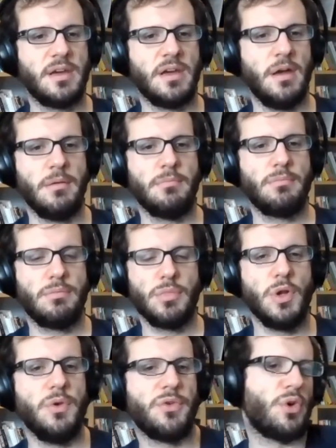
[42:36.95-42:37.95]
uh,
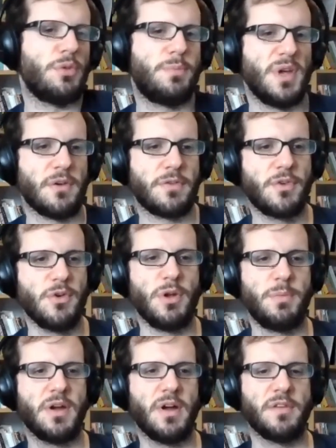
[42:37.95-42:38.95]
lose a good bit of
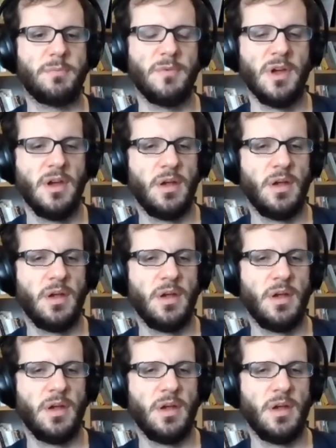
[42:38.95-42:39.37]
throughput because